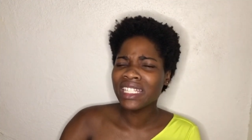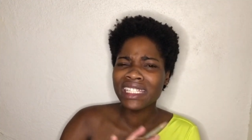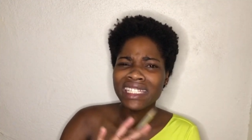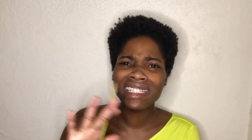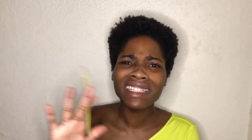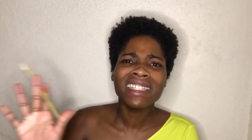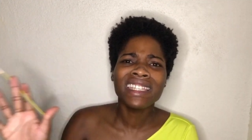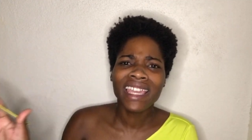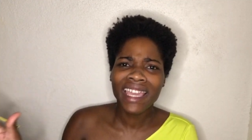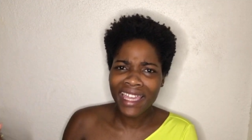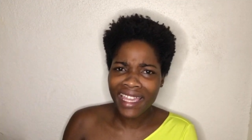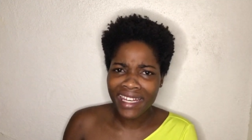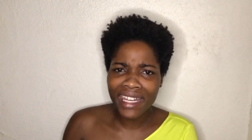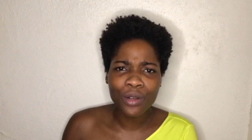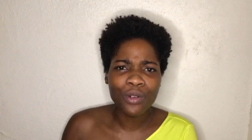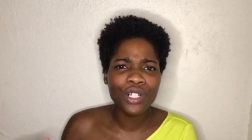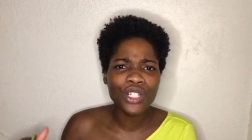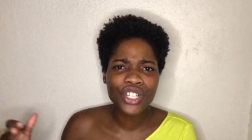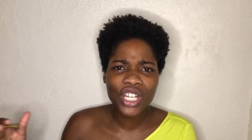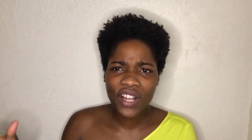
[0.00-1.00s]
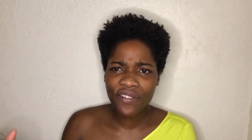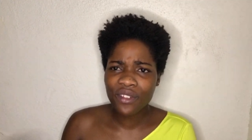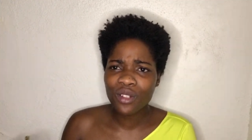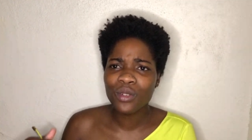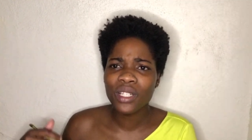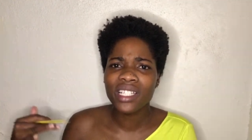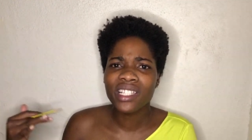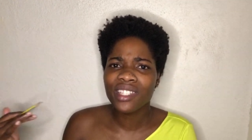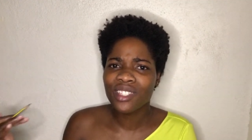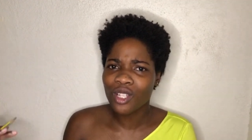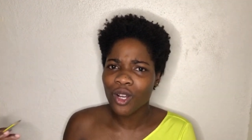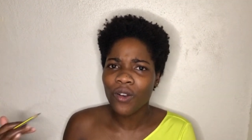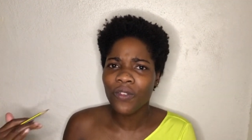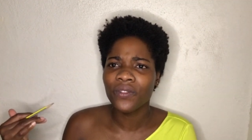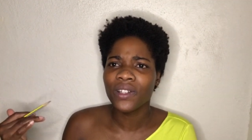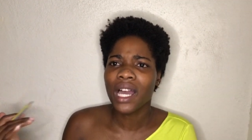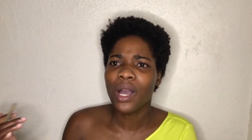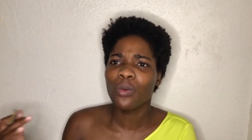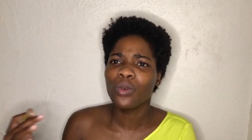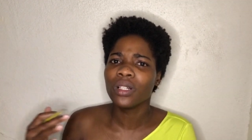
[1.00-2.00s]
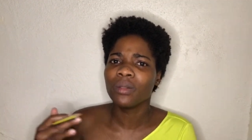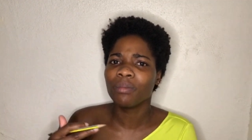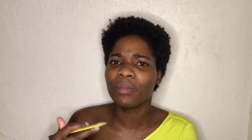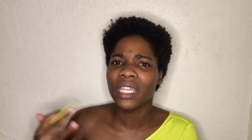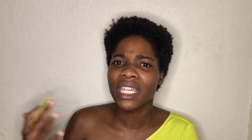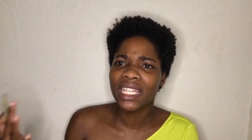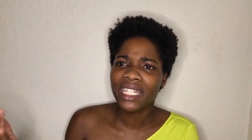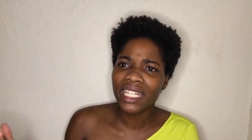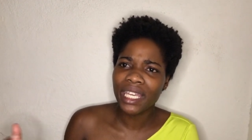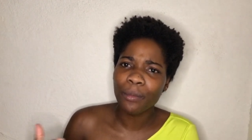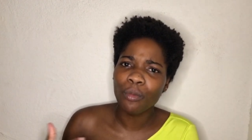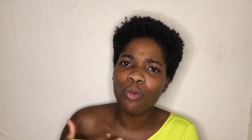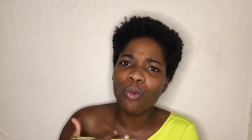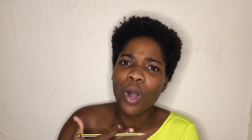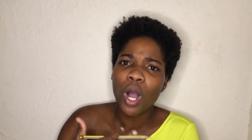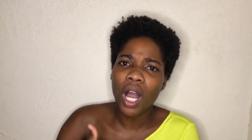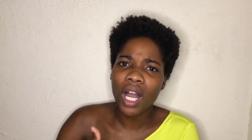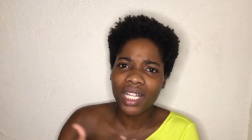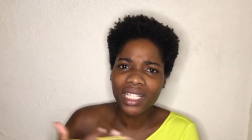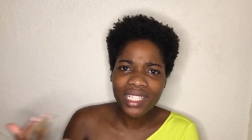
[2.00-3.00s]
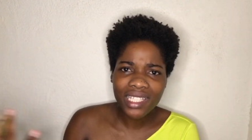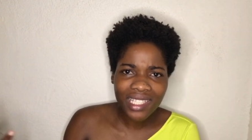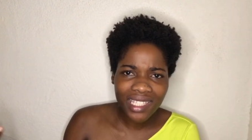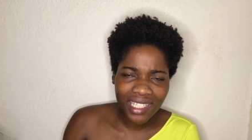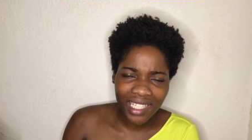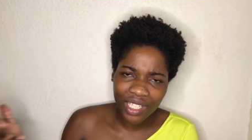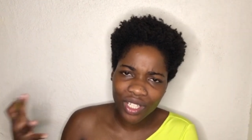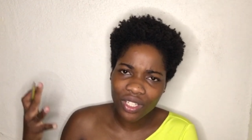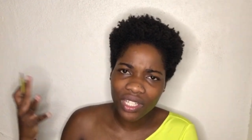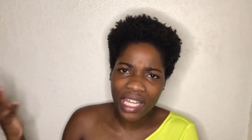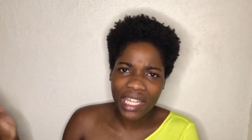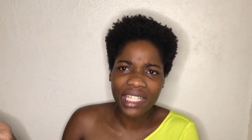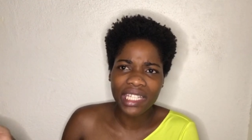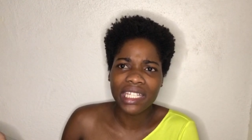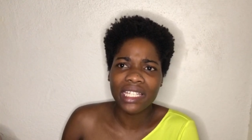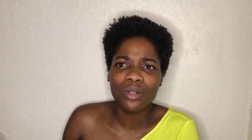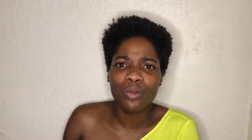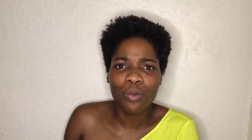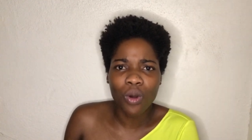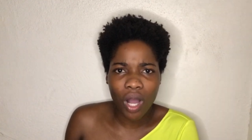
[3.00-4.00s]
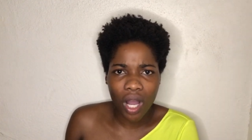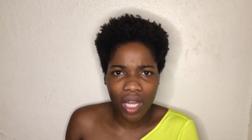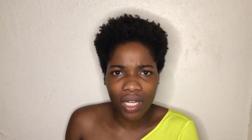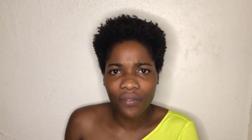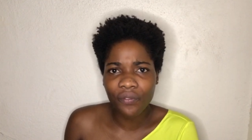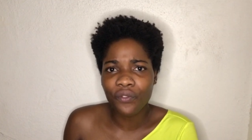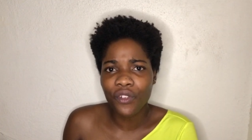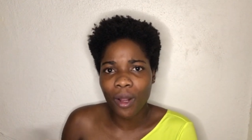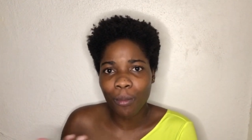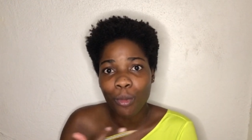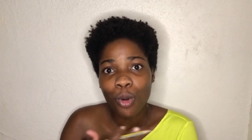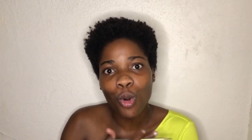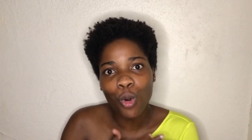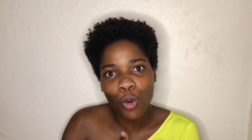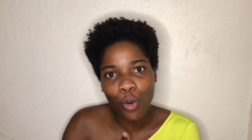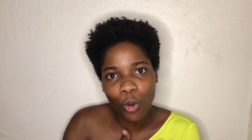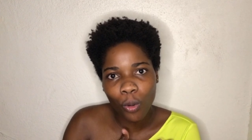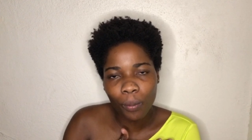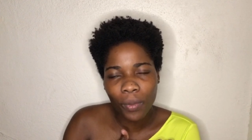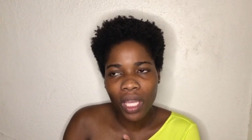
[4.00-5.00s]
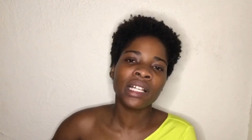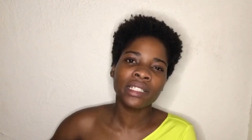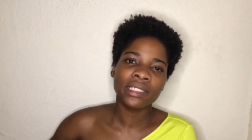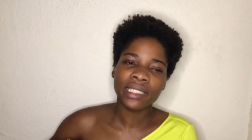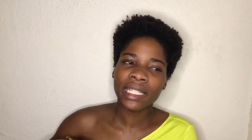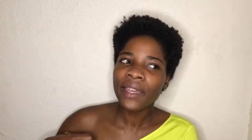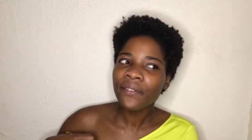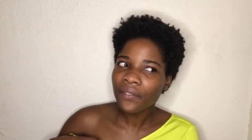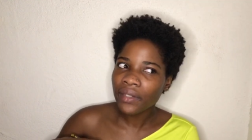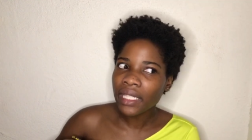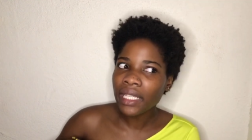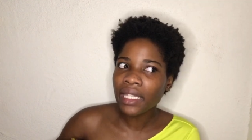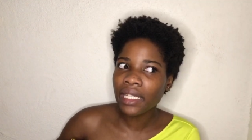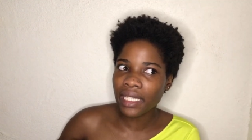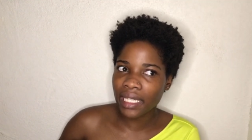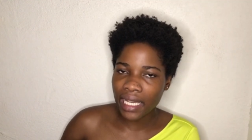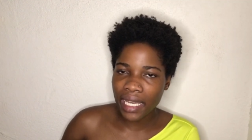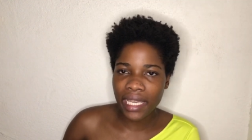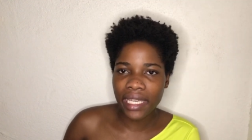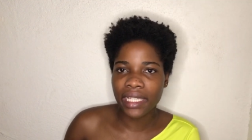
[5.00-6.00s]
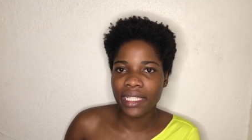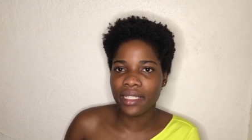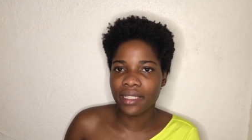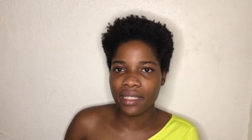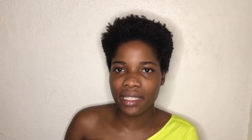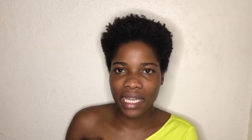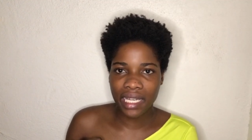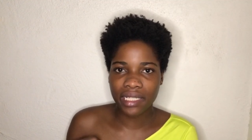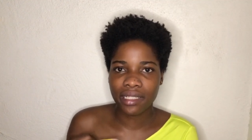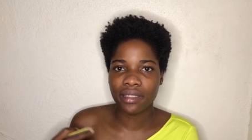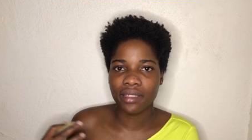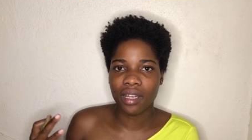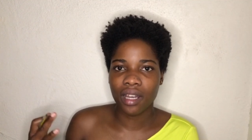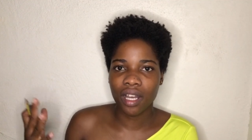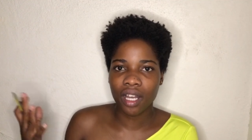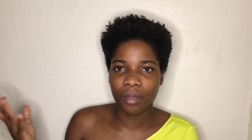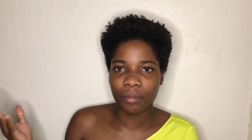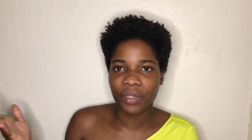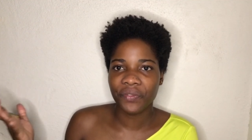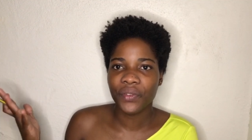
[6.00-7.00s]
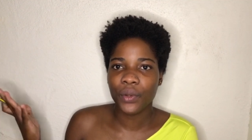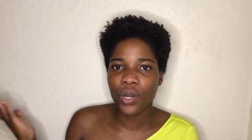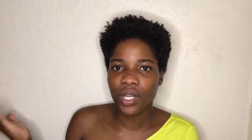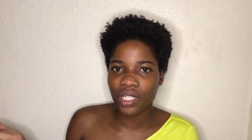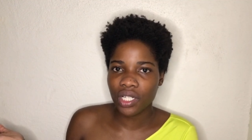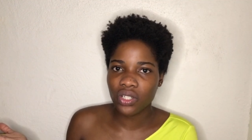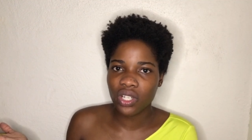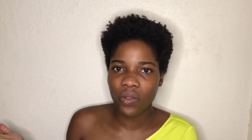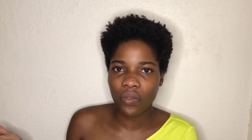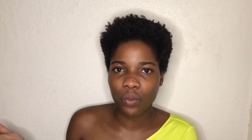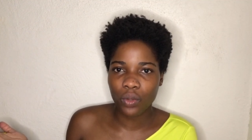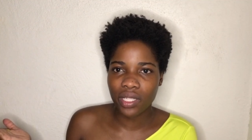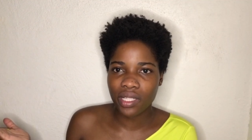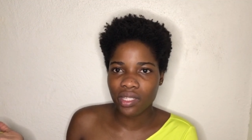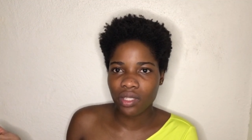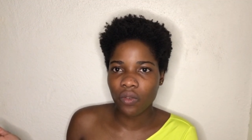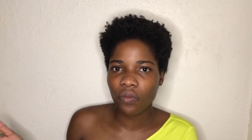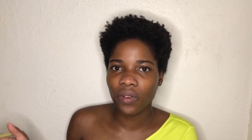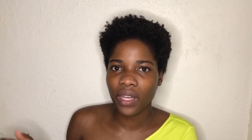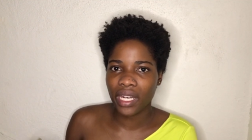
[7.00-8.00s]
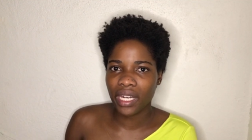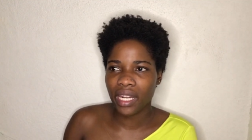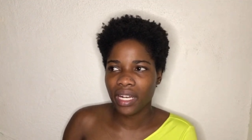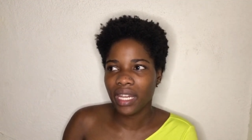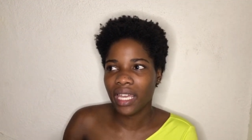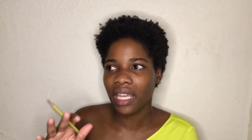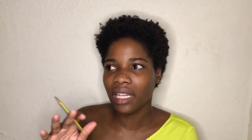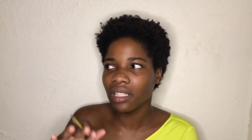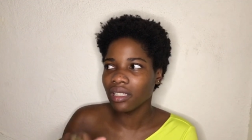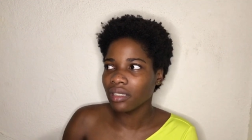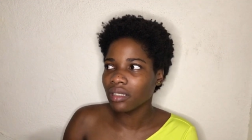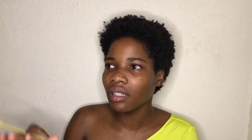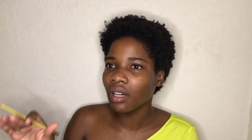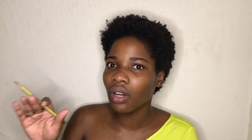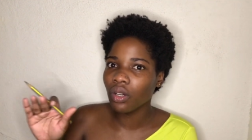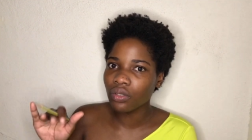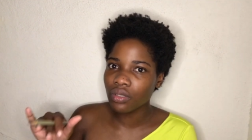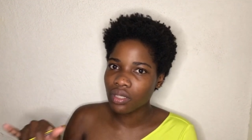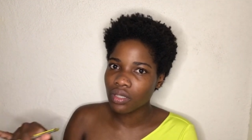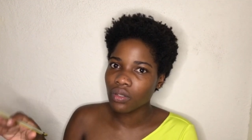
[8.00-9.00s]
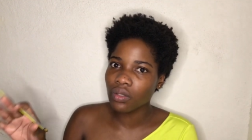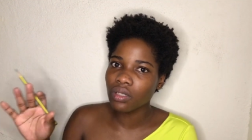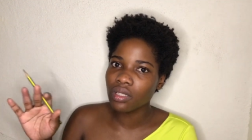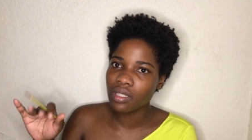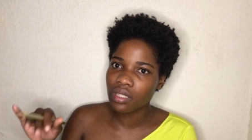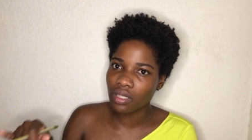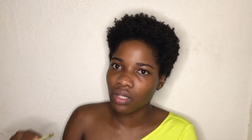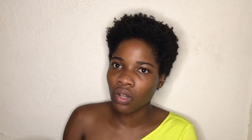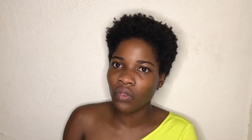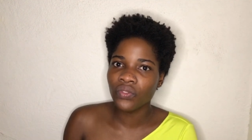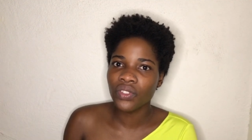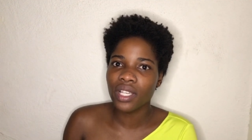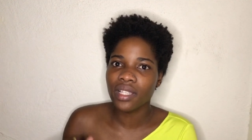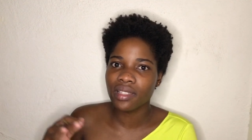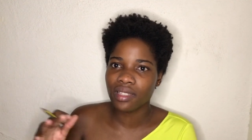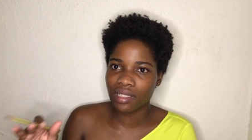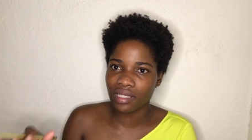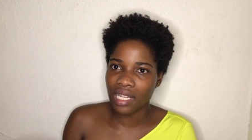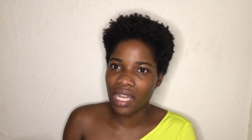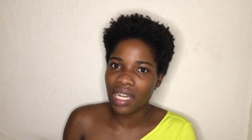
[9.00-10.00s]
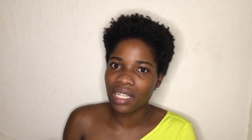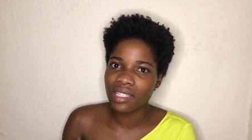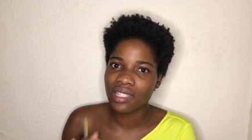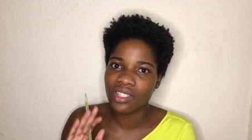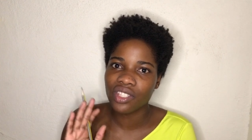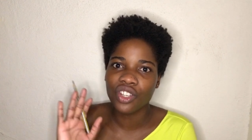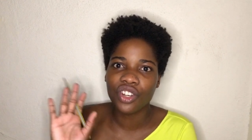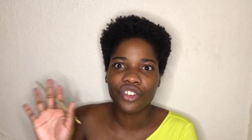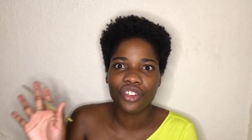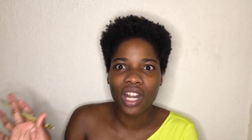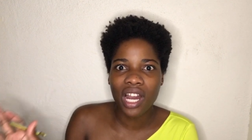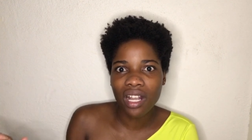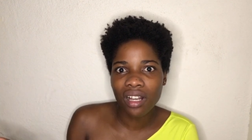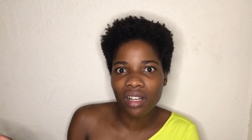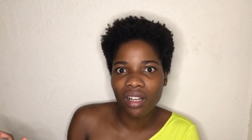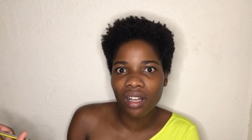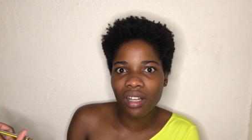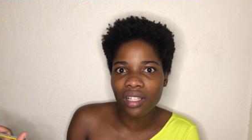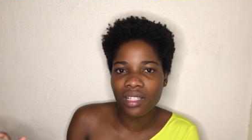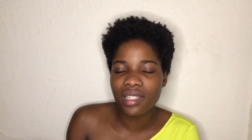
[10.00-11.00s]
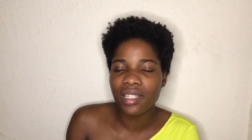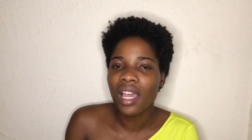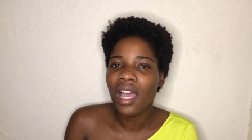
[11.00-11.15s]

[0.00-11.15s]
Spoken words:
They will travel with stuff that will make them want, that they'll want from home. But definitely guys, that if you want to travel with stuff like that, little household stuff, your snacks, your crackers,